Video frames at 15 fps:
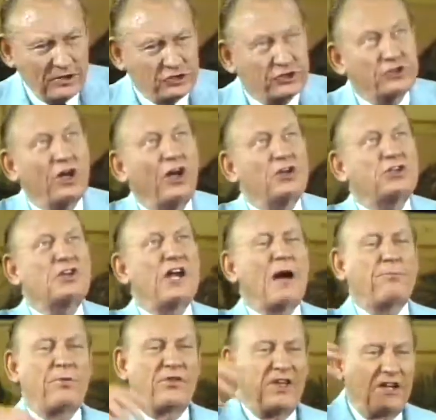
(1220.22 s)
surging
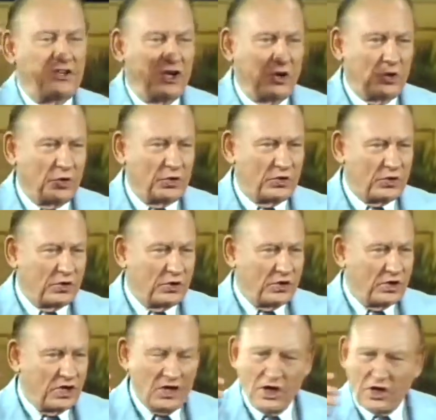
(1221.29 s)
up within you.
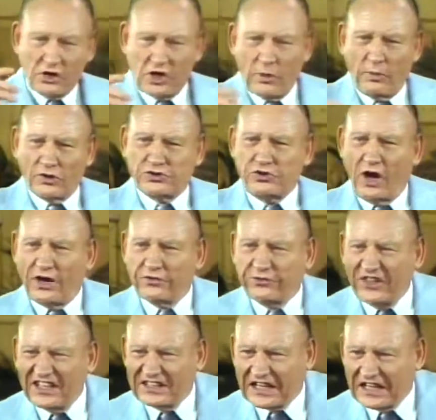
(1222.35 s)
You will start
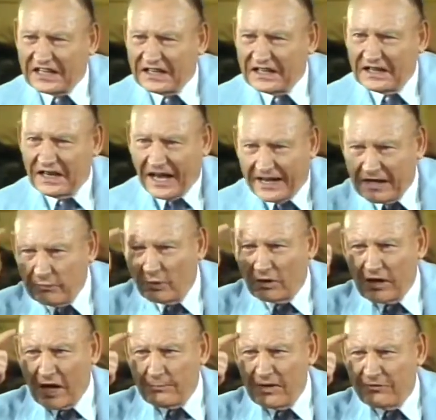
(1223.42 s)
thinking, and it will
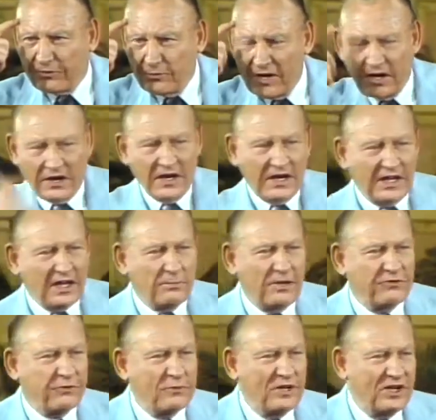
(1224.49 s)
not be from here. It'll be
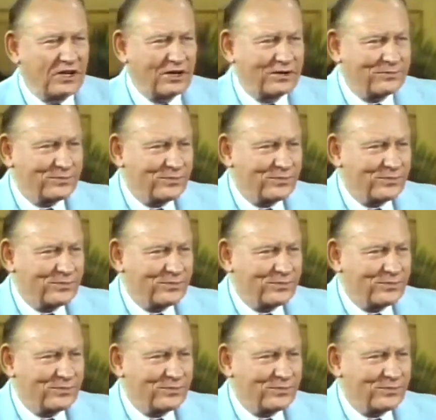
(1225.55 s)
from here.